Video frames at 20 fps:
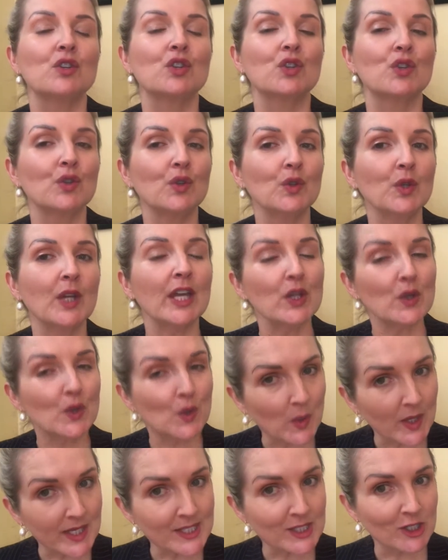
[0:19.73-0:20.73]
To get your
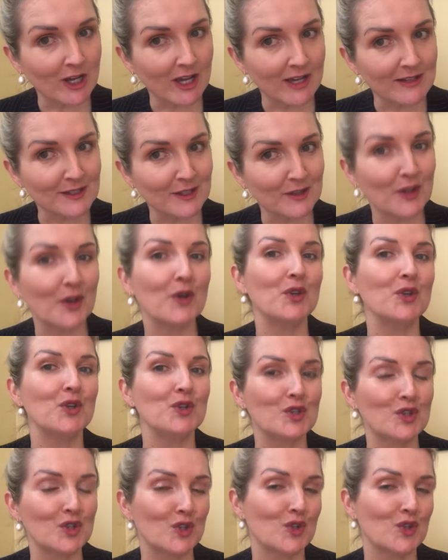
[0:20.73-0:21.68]
question answered though, you